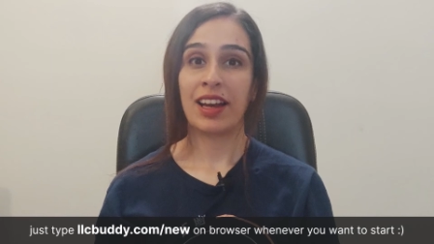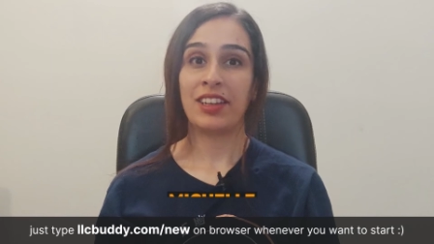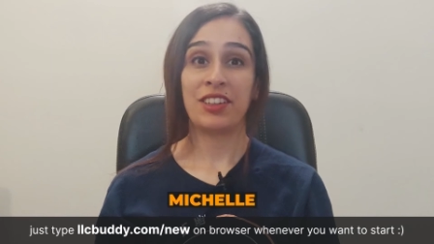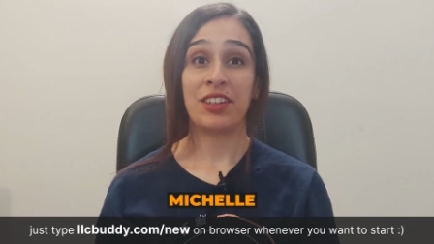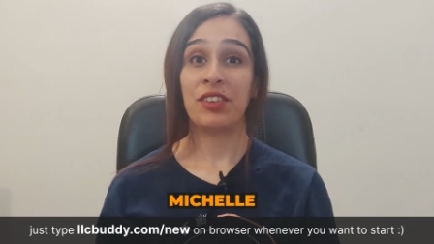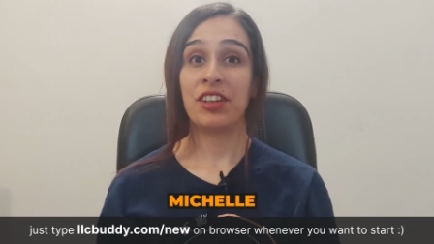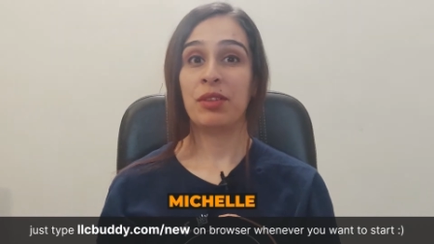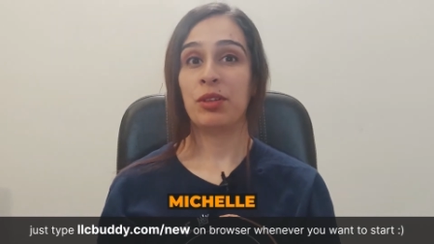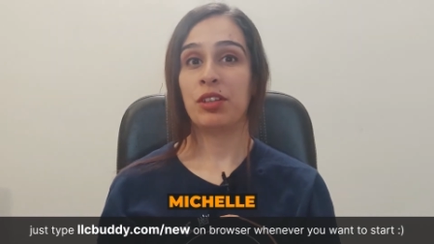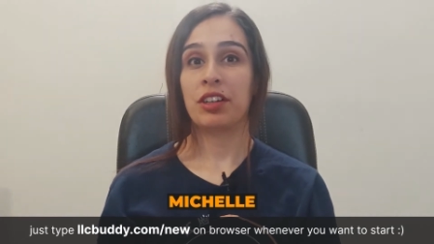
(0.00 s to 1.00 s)
Hi, today we're
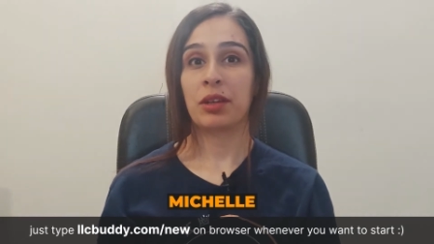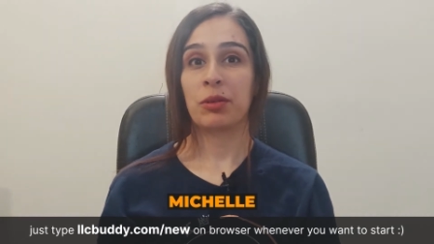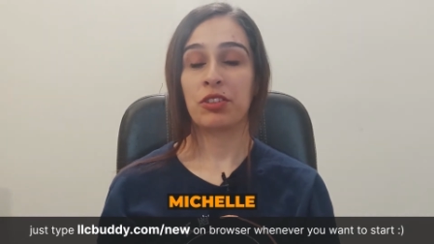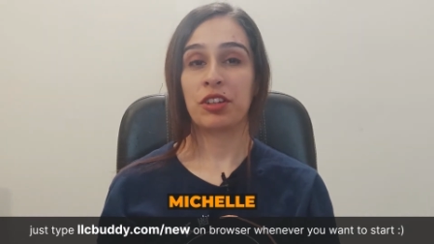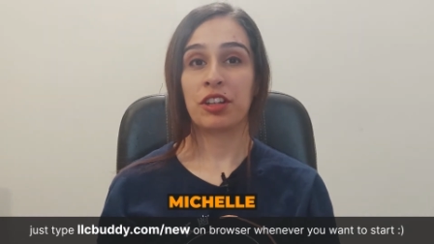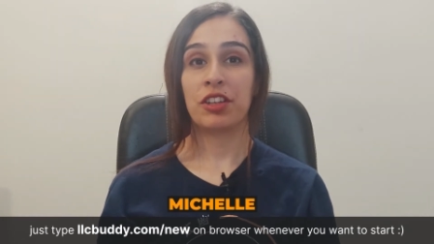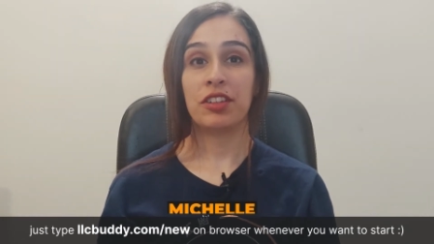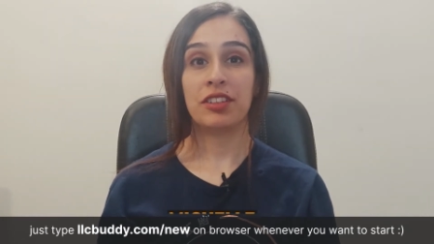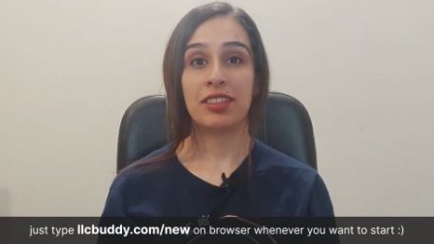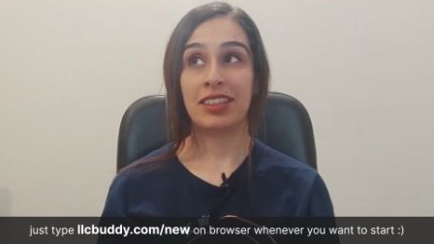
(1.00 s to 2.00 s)
going to be talking about starting
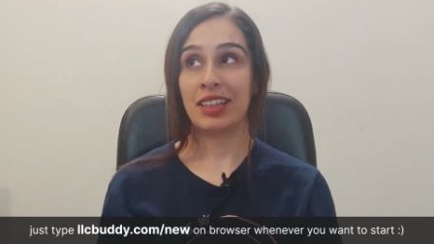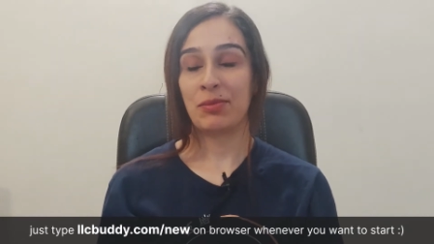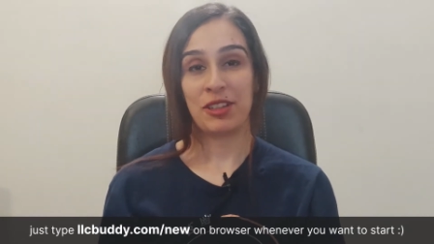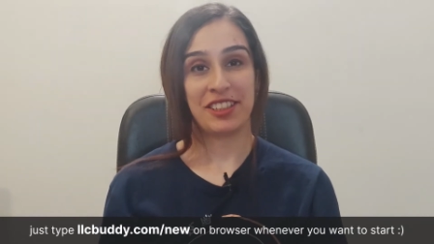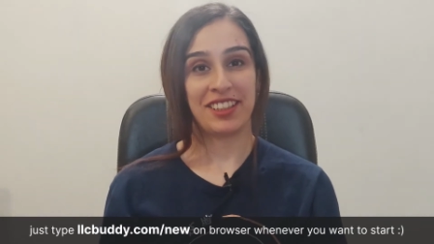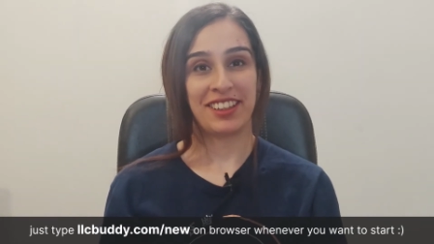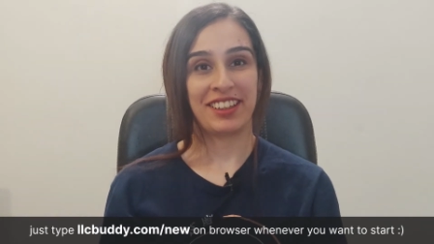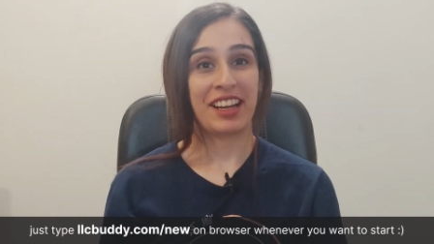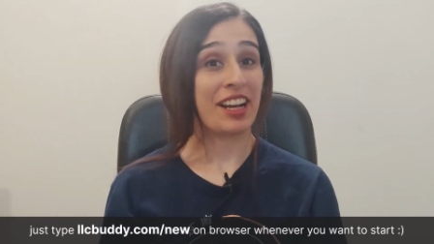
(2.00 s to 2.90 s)
your LLC in Michigan.